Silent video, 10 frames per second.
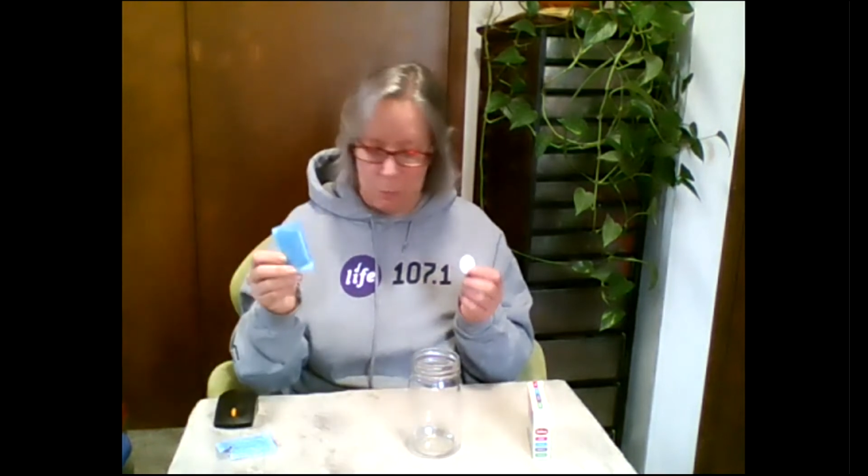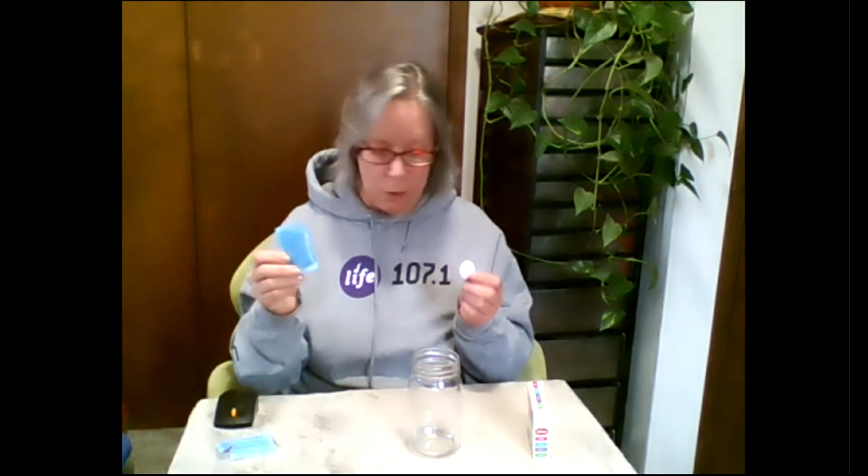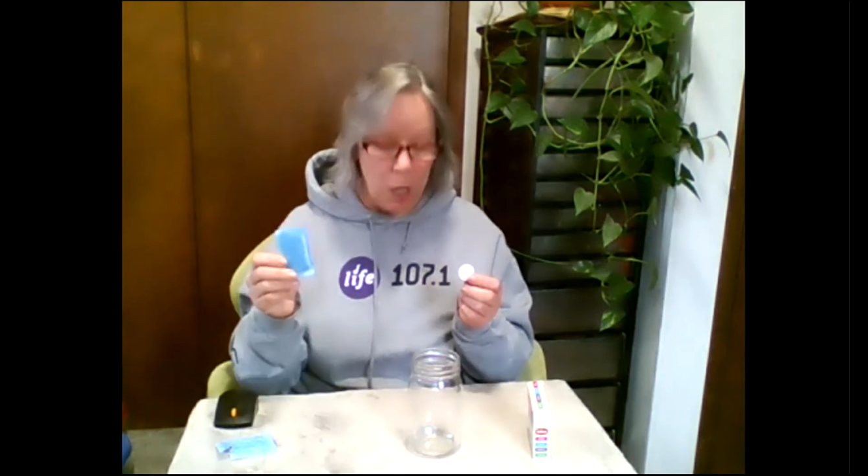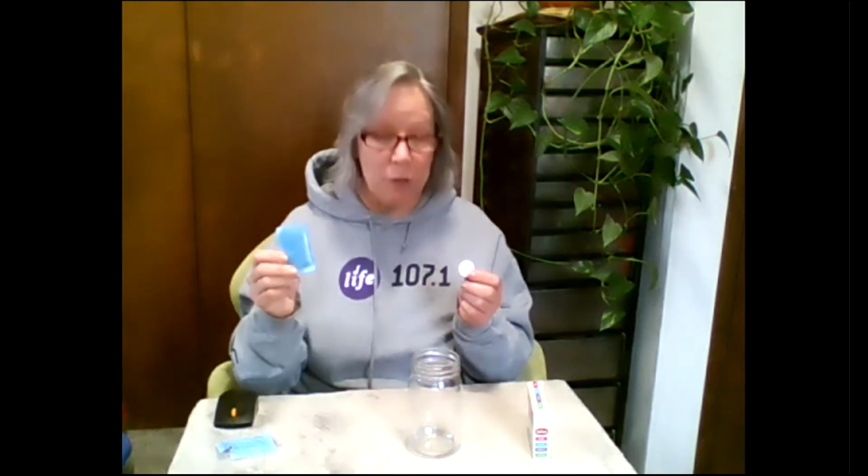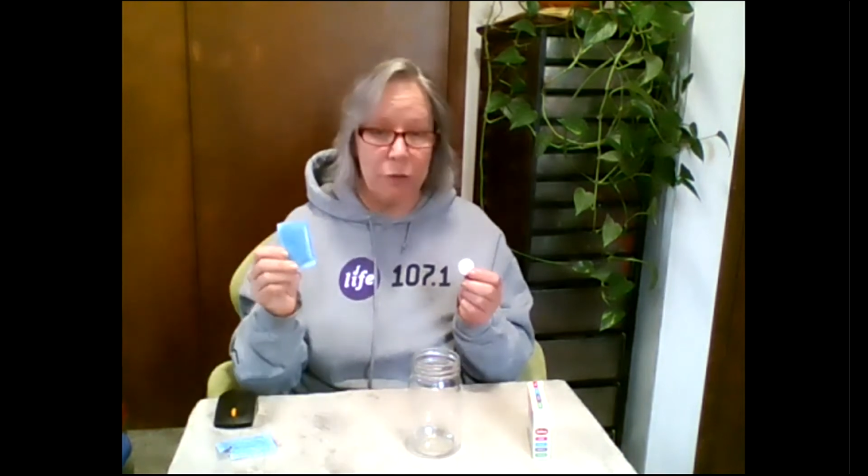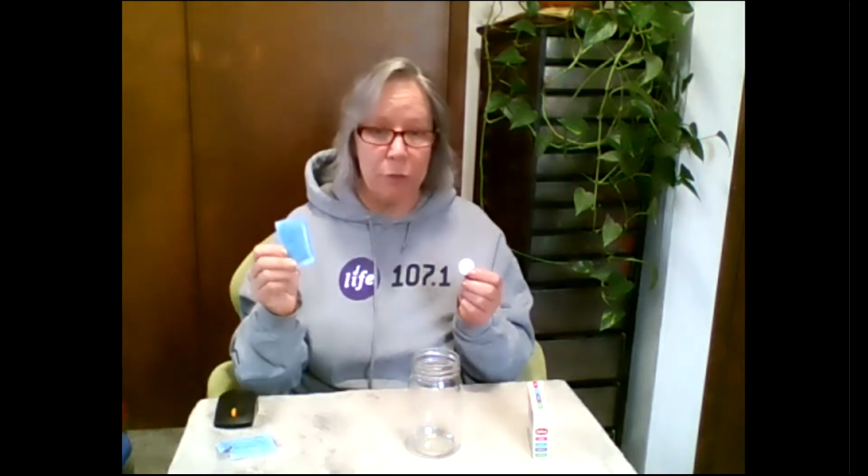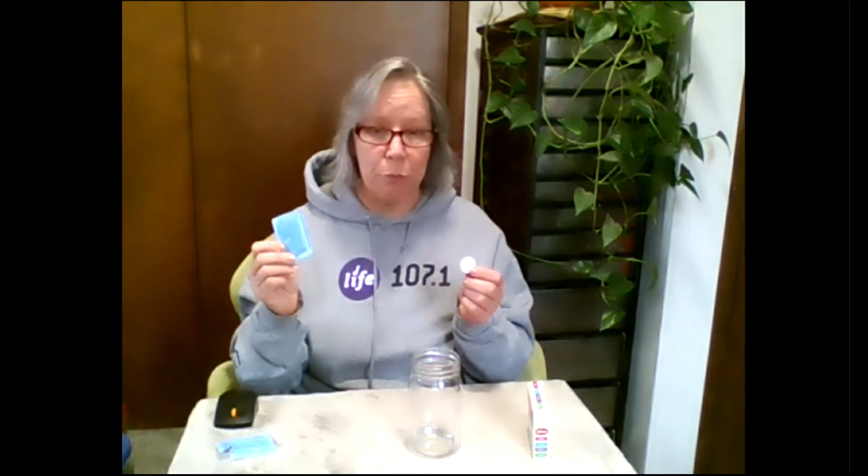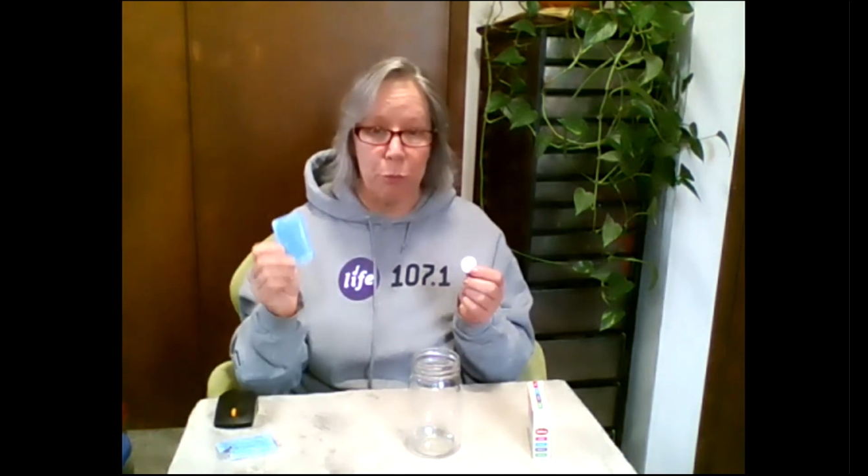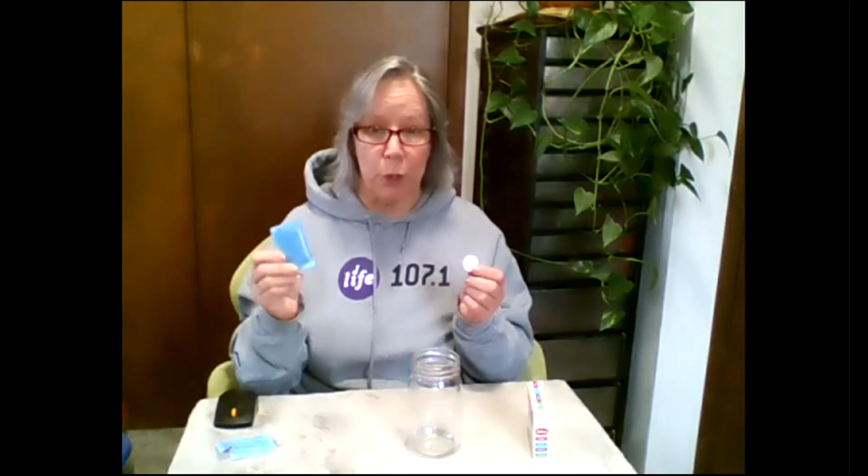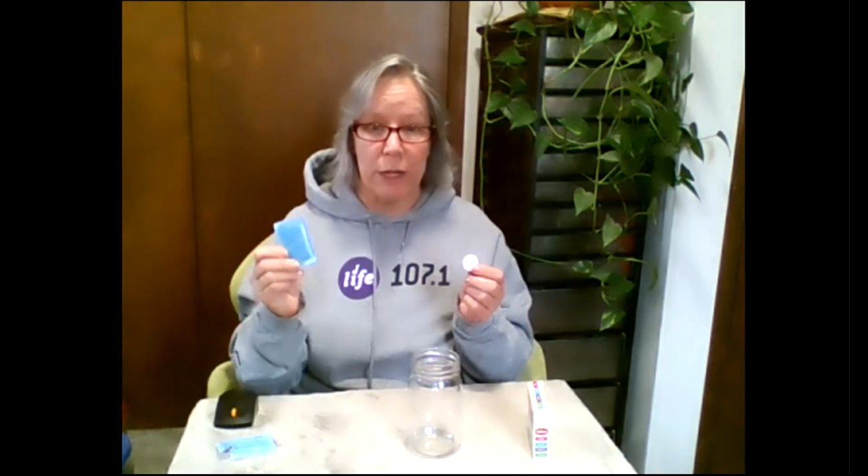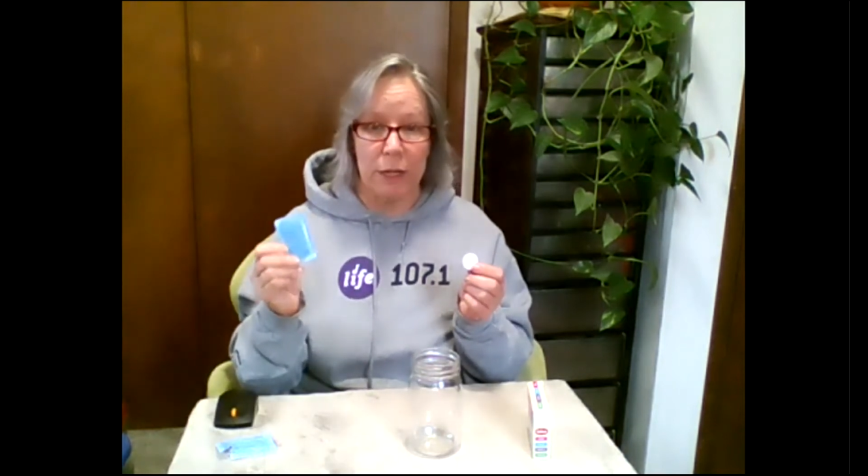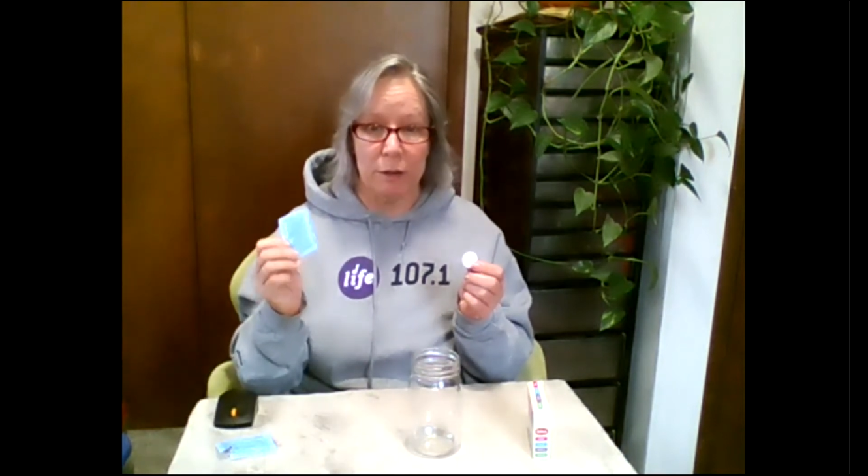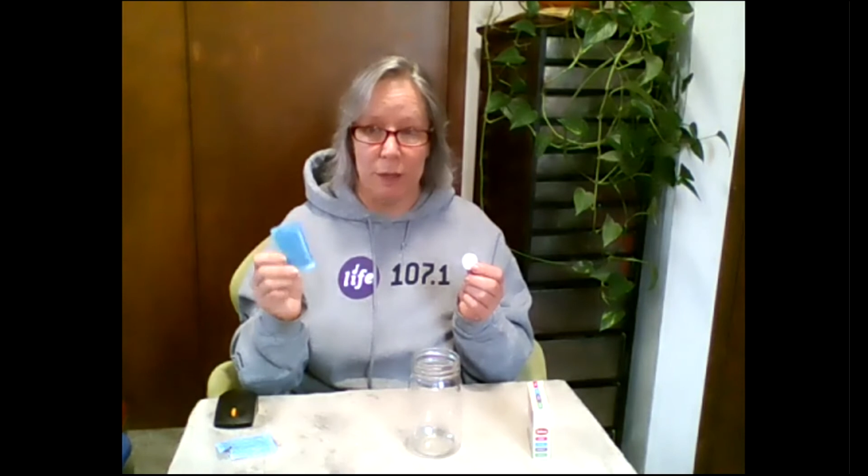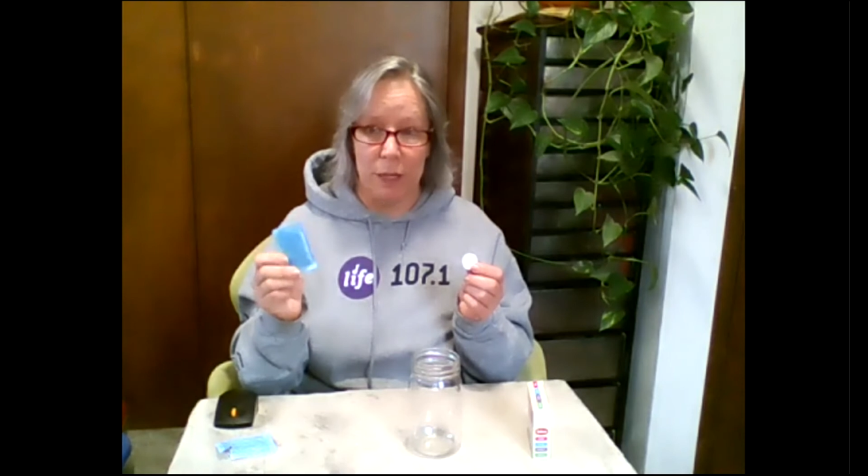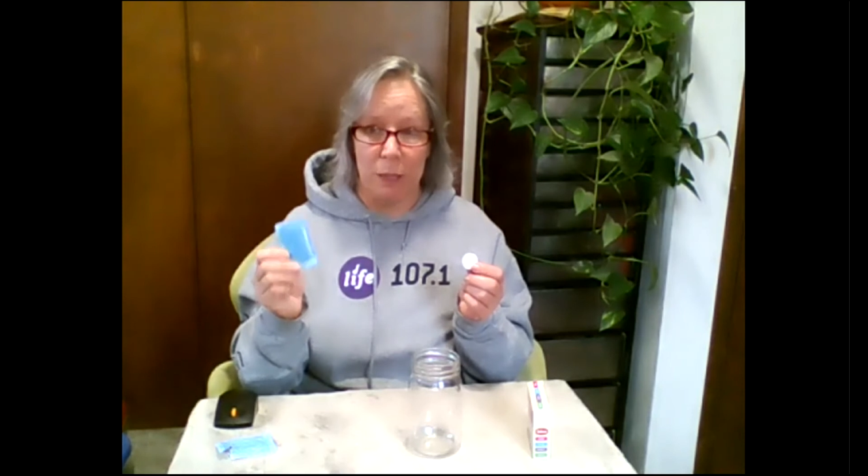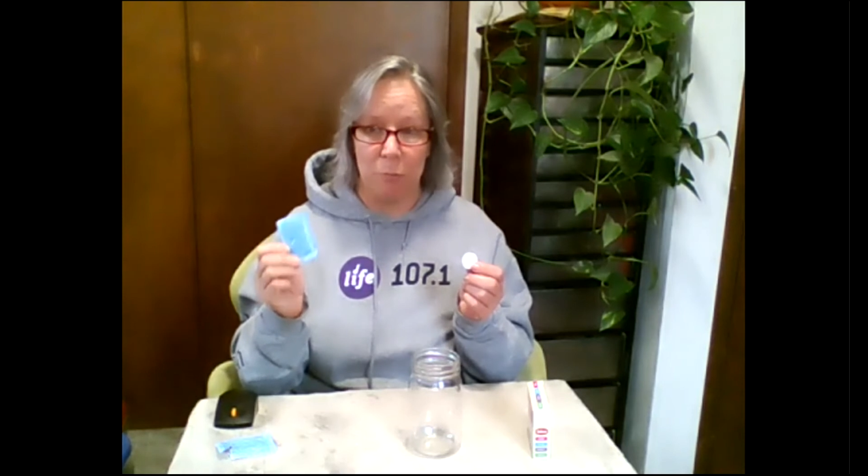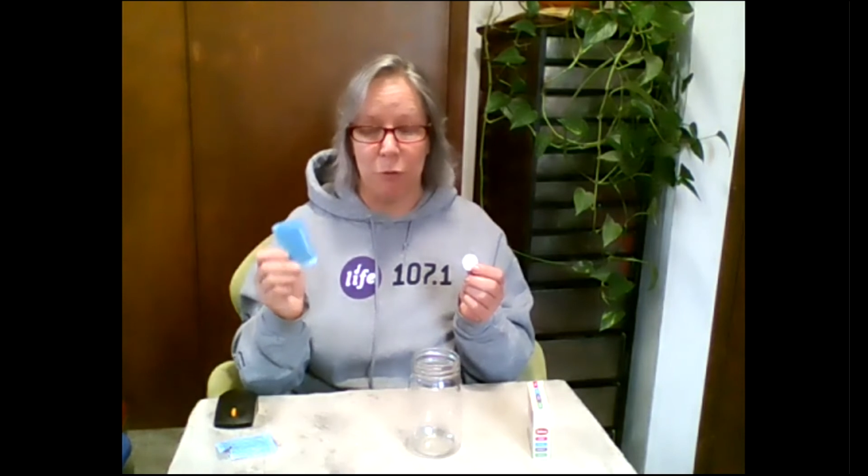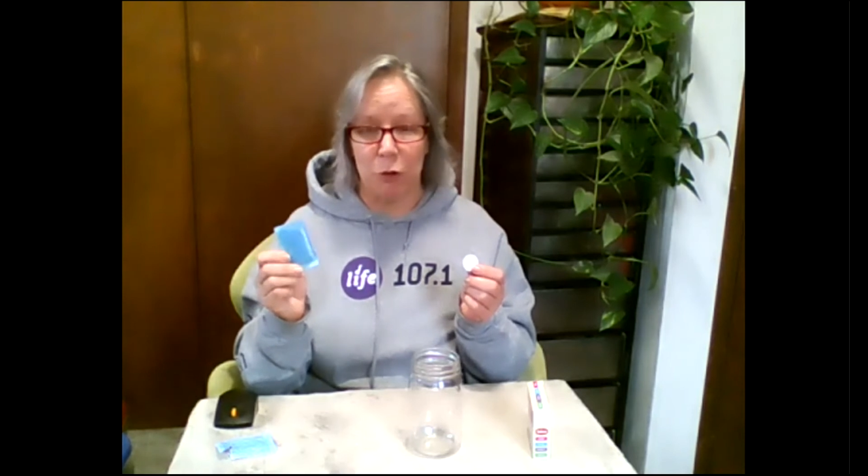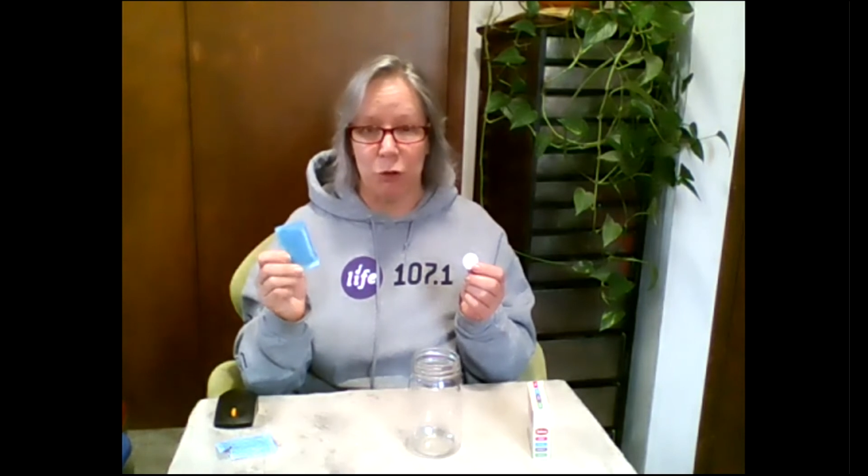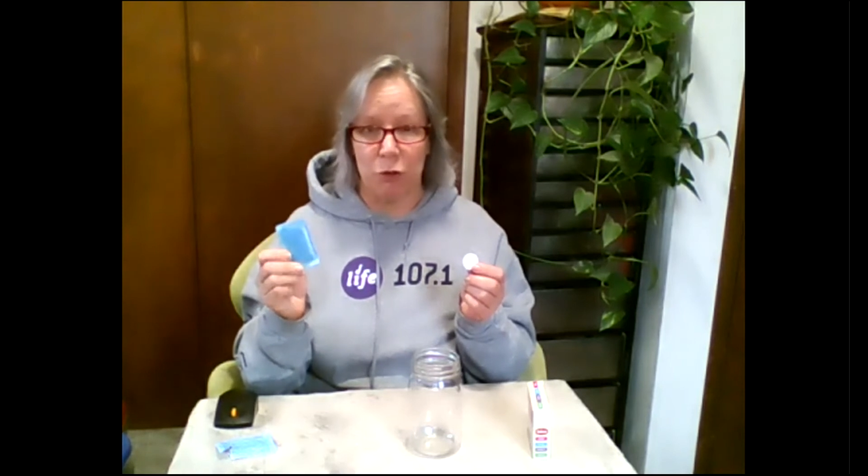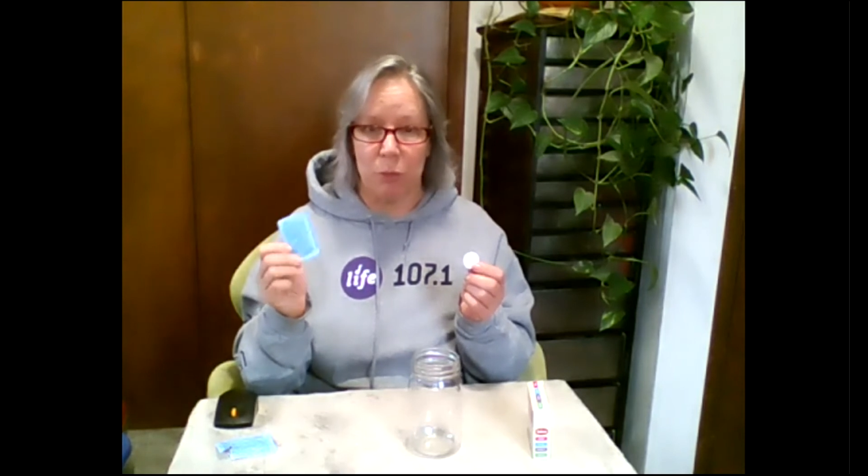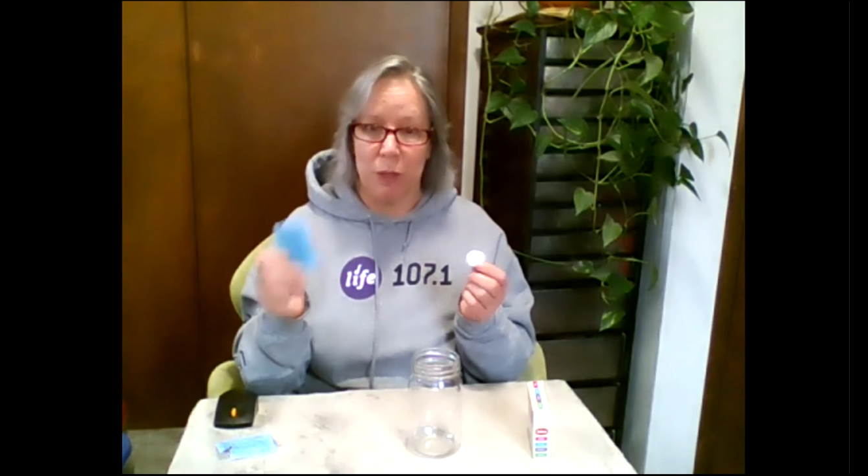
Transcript: off-brand name version,